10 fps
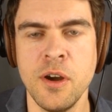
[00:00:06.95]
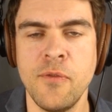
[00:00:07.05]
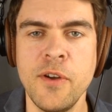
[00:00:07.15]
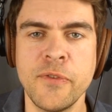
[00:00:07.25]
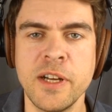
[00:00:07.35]

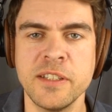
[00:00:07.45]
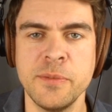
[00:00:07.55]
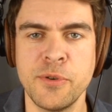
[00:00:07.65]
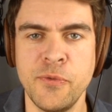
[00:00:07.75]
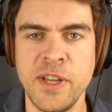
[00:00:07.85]
Wolfgang is a
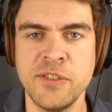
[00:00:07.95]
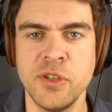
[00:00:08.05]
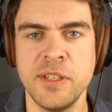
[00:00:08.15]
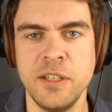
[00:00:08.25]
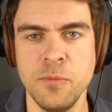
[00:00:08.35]
professor
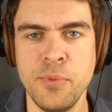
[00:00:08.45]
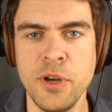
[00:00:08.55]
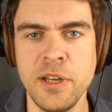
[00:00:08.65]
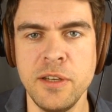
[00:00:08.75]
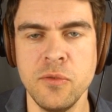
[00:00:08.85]
at TU
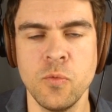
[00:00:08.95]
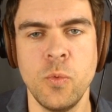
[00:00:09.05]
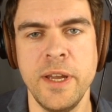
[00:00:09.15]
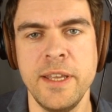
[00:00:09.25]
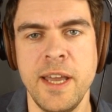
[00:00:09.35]
Berlin,
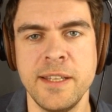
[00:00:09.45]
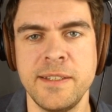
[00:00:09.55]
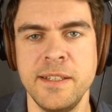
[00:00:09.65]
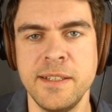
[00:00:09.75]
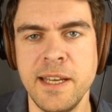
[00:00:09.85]
where he heads the
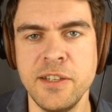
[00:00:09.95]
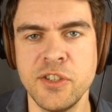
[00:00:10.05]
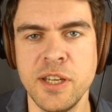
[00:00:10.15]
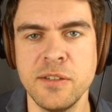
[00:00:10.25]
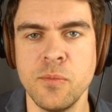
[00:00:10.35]

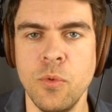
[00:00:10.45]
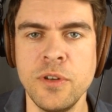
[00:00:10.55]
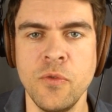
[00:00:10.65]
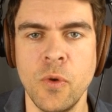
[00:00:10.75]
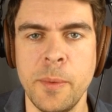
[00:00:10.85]
Intelligent
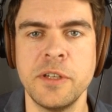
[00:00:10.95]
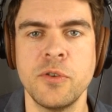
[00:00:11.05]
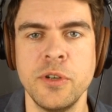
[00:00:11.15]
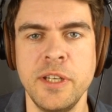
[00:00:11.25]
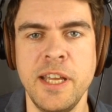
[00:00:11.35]
Multi-Robot
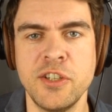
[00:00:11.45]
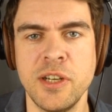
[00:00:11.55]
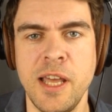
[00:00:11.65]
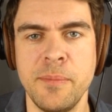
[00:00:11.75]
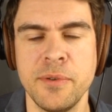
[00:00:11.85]
Coordination
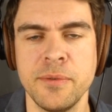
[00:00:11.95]
Lab.